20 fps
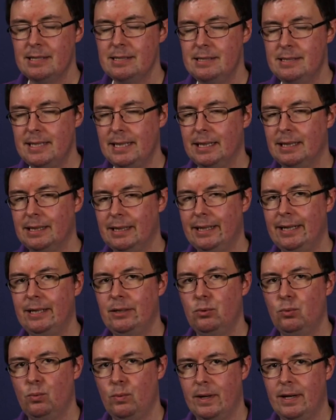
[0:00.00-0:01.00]

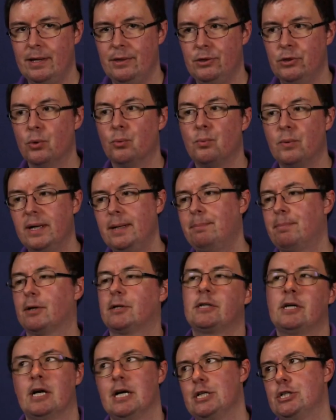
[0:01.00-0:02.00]
dealing with the
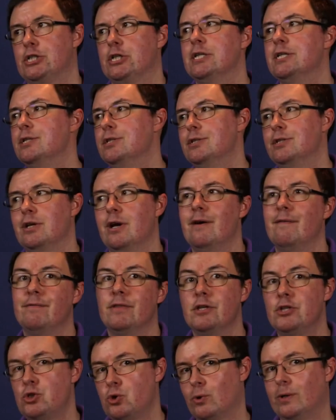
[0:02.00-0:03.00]
repercussions of
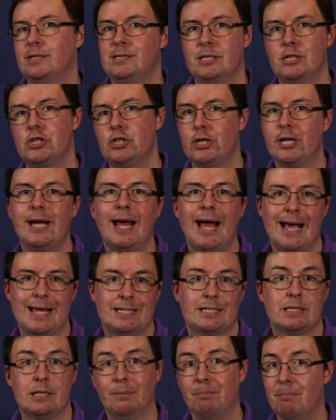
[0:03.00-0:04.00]
the choices she
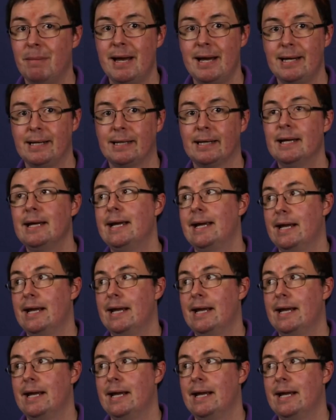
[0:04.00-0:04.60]
has to make